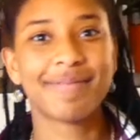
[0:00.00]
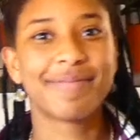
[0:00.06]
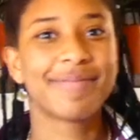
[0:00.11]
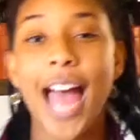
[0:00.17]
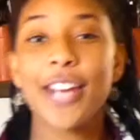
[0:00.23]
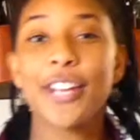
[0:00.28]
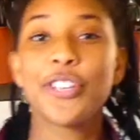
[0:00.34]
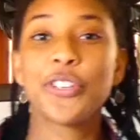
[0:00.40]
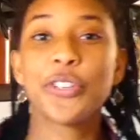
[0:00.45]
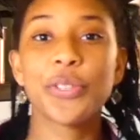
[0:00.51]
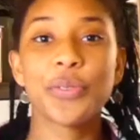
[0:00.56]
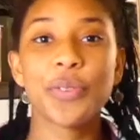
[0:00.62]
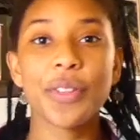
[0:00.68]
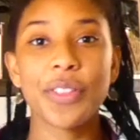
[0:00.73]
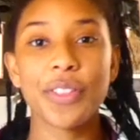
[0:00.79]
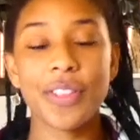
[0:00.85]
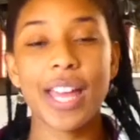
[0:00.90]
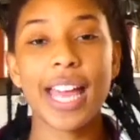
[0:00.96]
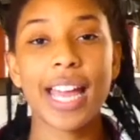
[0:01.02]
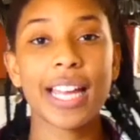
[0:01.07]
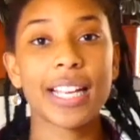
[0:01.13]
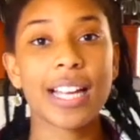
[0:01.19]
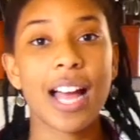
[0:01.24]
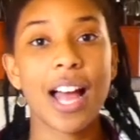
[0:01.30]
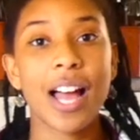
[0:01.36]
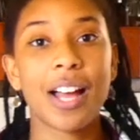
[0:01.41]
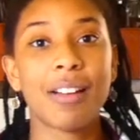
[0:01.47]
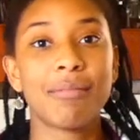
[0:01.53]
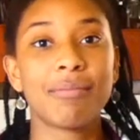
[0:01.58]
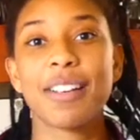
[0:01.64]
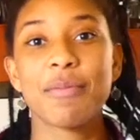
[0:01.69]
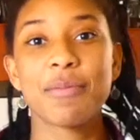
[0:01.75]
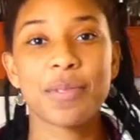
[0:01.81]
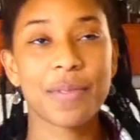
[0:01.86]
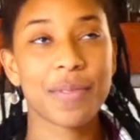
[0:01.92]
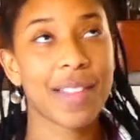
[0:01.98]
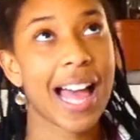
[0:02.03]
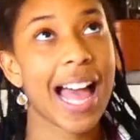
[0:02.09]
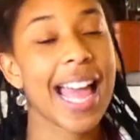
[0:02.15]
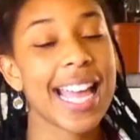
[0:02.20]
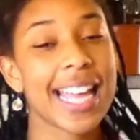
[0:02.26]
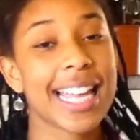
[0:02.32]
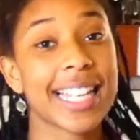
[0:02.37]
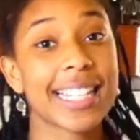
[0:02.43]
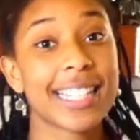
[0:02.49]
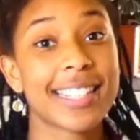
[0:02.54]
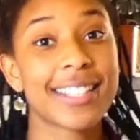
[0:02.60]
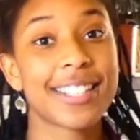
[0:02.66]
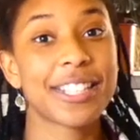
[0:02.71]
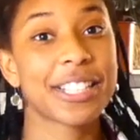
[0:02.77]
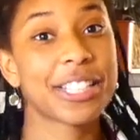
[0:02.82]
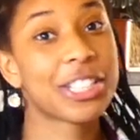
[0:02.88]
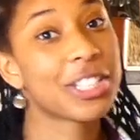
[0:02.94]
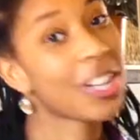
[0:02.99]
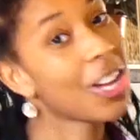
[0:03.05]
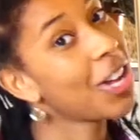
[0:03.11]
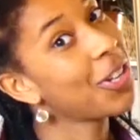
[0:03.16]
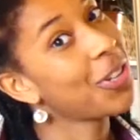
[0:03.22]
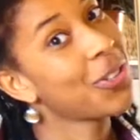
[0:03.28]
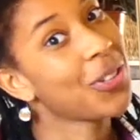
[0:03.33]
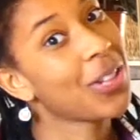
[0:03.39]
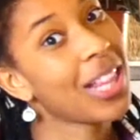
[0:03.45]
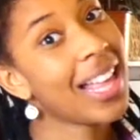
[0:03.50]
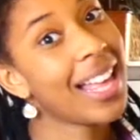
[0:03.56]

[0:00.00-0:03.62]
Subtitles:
And a useful thing in terms of that is to journal.